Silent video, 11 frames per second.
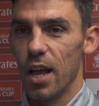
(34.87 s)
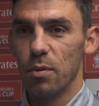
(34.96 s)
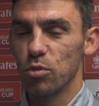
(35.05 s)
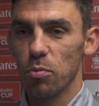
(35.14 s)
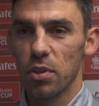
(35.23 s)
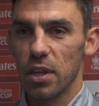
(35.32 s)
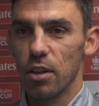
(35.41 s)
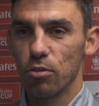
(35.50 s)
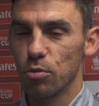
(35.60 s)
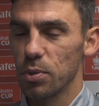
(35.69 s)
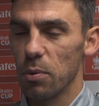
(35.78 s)
something
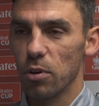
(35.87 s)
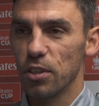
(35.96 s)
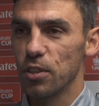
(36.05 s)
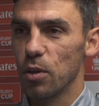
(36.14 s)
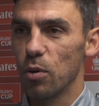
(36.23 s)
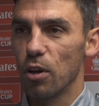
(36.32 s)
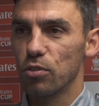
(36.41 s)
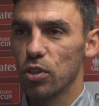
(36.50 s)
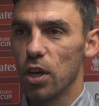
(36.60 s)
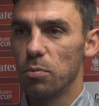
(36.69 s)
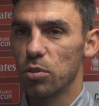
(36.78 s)
100% wanted to do long
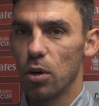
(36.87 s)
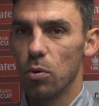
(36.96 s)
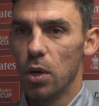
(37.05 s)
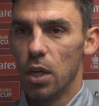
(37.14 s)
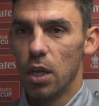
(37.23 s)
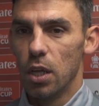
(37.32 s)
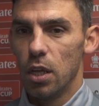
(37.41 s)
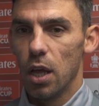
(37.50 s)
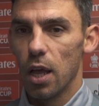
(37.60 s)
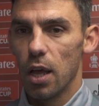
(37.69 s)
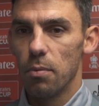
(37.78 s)
term. So
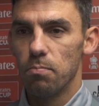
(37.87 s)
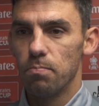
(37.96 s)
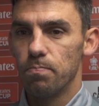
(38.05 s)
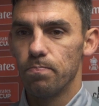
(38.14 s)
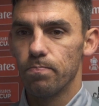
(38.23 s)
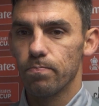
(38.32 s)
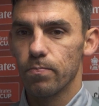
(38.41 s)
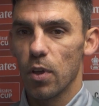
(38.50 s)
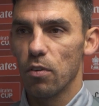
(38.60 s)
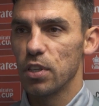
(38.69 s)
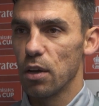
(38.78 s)

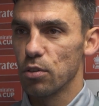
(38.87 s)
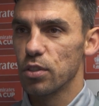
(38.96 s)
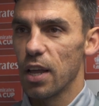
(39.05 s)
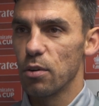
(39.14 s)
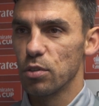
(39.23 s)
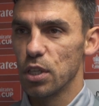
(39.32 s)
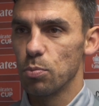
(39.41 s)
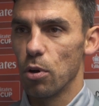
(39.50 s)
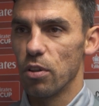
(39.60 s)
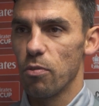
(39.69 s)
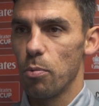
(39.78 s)
obviously I was
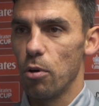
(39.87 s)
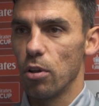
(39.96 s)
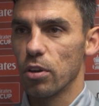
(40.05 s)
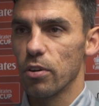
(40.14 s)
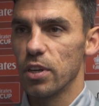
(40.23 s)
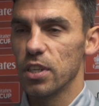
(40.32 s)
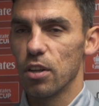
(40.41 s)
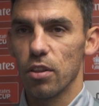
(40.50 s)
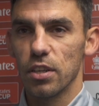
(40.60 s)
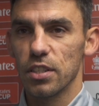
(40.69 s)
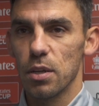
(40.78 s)
disappointed for Paul and Chris. I
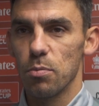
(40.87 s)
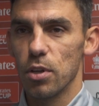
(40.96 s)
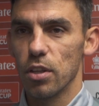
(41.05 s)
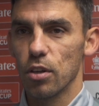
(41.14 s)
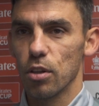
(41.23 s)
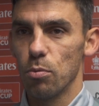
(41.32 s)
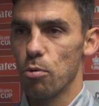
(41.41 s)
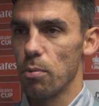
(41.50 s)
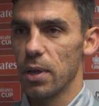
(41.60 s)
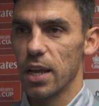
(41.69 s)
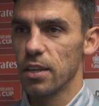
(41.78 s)
don't think there's anybody at the club
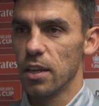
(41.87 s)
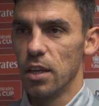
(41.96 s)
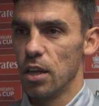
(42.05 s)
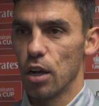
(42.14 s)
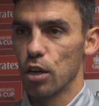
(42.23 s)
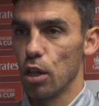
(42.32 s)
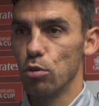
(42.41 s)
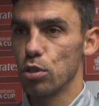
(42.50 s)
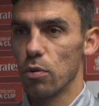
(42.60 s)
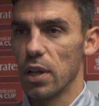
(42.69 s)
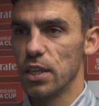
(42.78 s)
probably had a
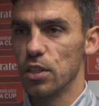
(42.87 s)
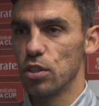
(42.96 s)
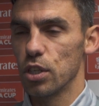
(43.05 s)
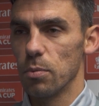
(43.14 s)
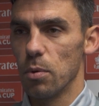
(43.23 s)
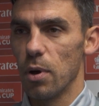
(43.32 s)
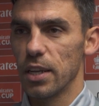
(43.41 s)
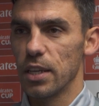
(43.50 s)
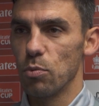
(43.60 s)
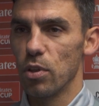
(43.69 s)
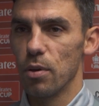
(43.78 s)
closer relationship than what I
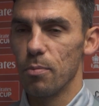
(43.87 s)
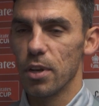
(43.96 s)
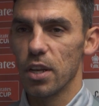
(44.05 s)
did with them,